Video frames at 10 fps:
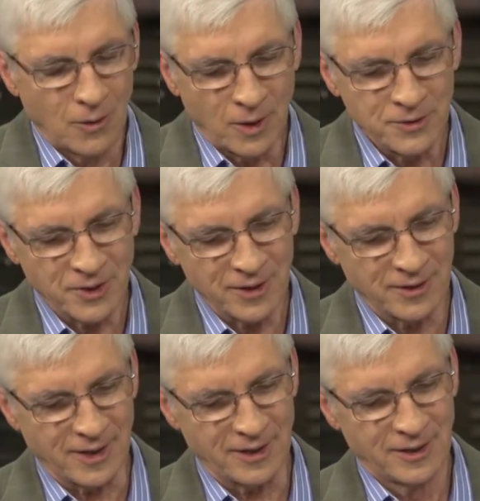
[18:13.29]
Well, I'd say
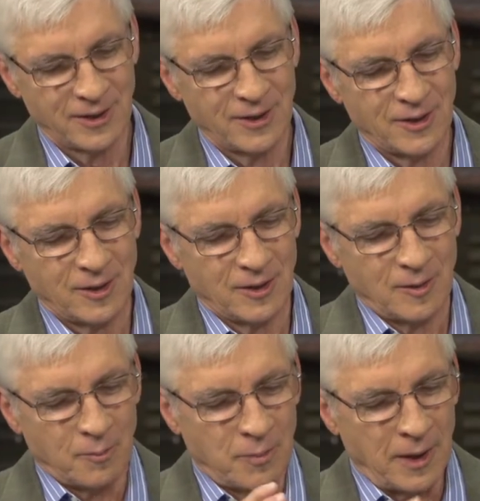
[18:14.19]
that
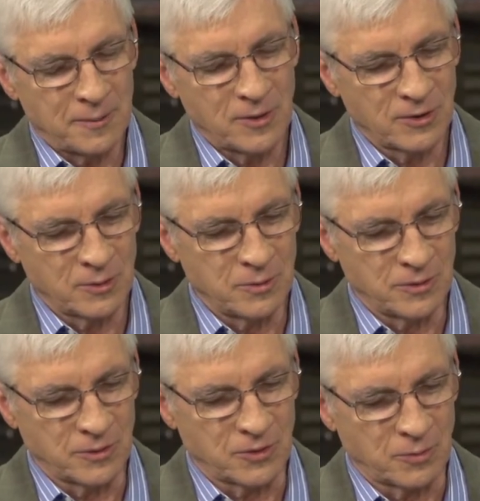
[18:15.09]
baptism
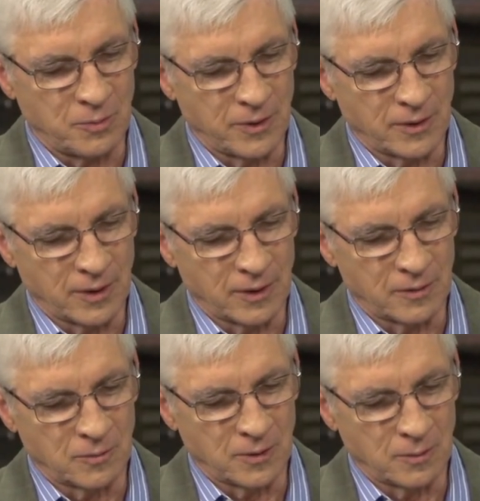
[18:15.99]
in the
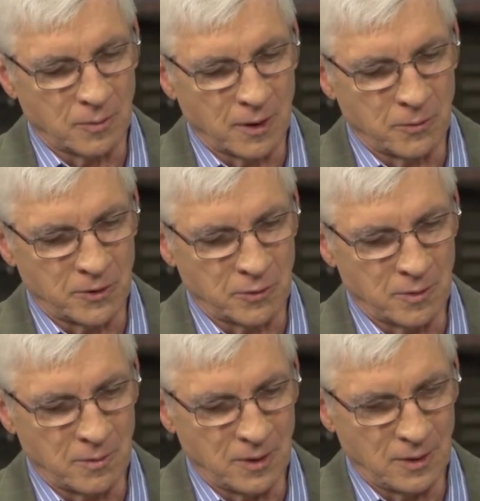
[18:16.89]
Spirit, by which we
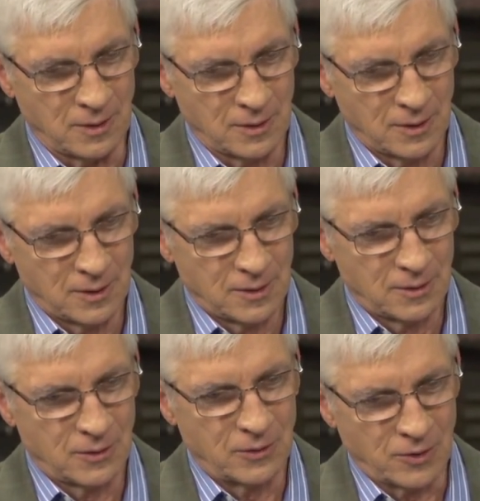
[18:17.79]
mean
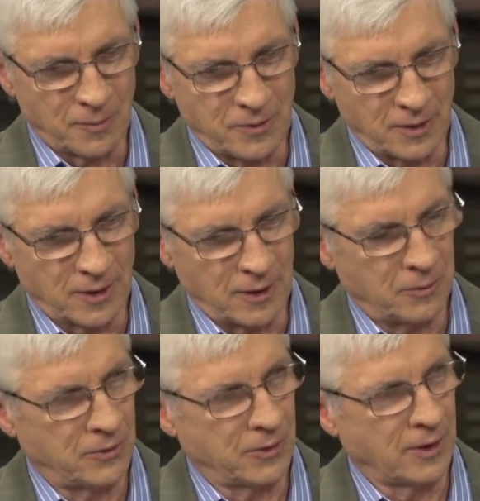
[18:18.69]
something like
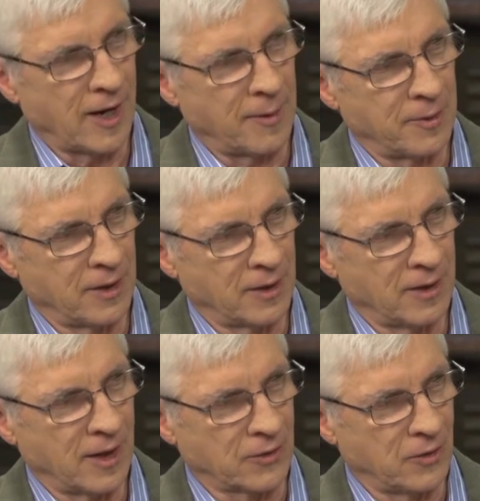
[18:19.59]
we see happening in
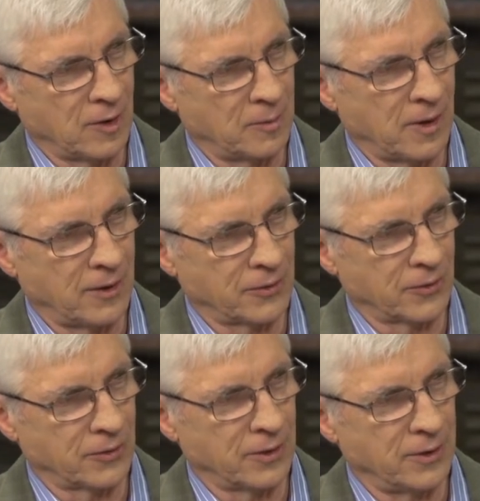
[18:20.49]
the Acts of the
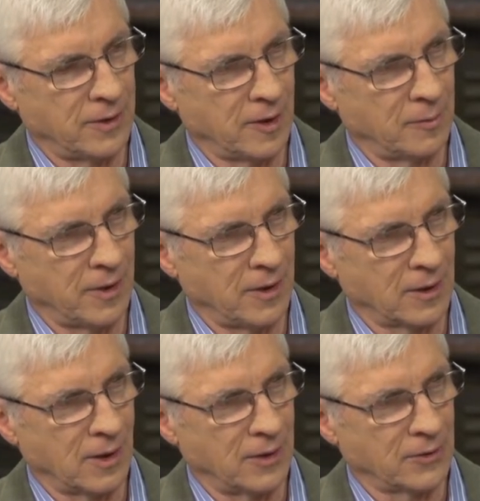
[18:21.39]
Apostles on the day of
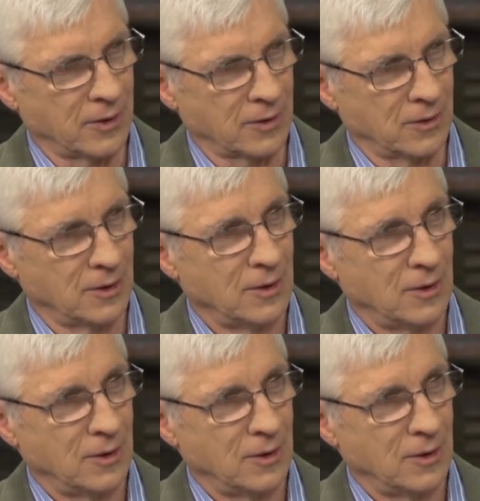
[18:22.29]
Pentecost, like a